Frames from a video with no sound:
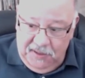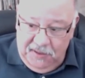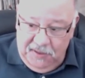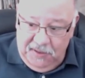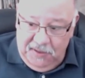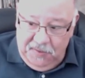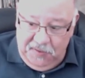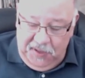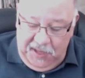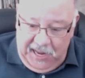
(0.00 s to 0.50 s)

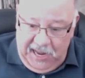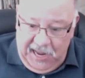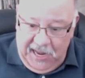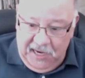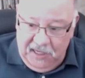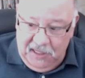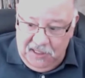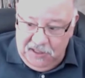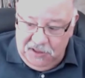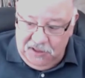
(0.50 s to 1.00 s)
the
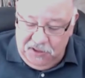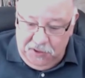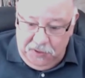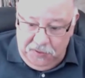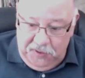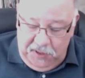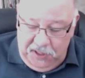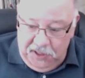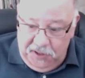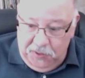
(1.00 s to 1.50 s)
analyst or
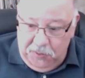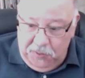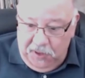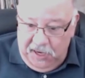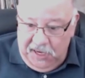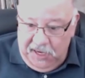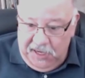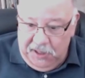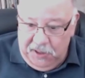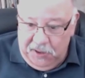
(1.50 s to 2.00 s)
the
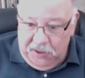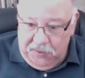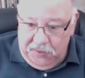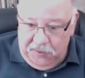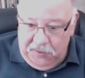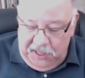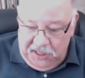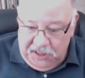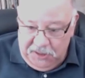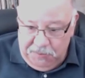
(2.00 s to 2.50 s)
underwriter or
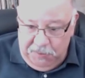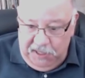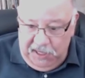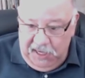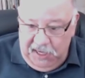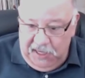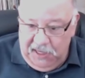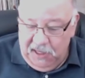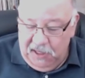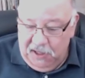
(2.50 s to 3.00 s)
the
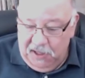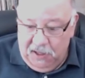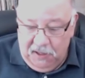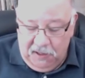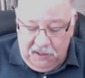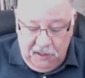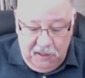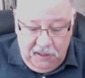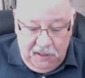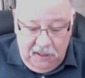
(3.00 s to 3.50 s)
SBA
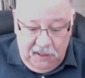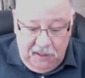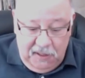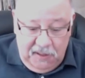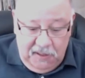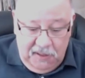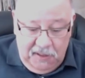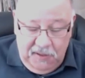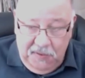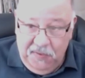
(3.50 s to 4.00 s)
clerk,
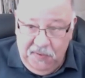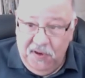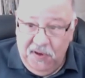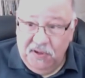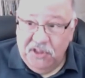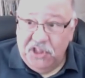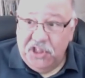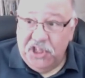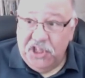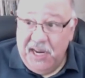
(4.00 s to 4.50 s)
they're
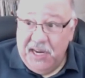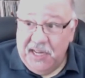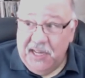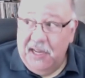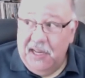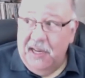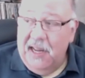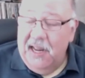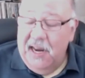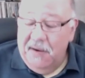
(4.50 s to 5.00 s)

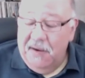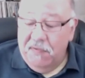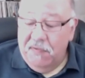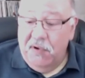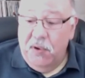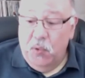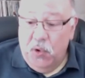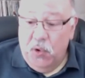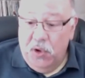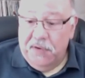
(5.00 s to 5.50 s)
checking every
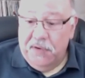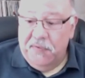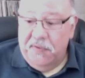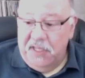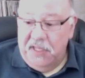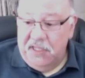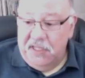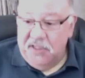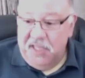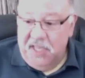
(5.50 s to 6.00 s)
one of
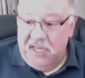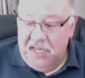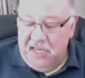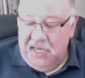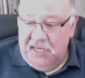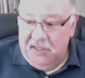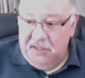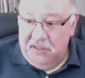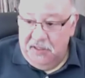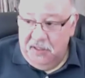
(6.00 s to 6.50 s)
these
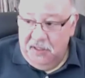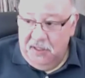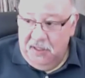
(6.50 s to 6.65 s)
things.